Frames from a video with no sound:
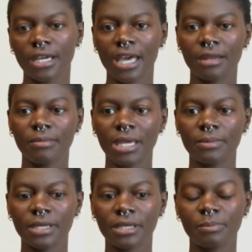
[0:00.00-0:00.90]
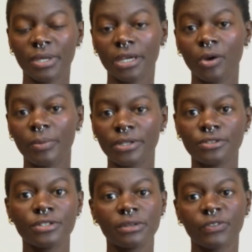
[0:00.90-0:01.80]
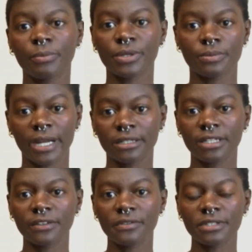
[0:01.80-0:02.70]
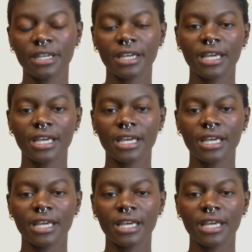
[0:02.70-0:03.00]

and maybe being open to different perspectives.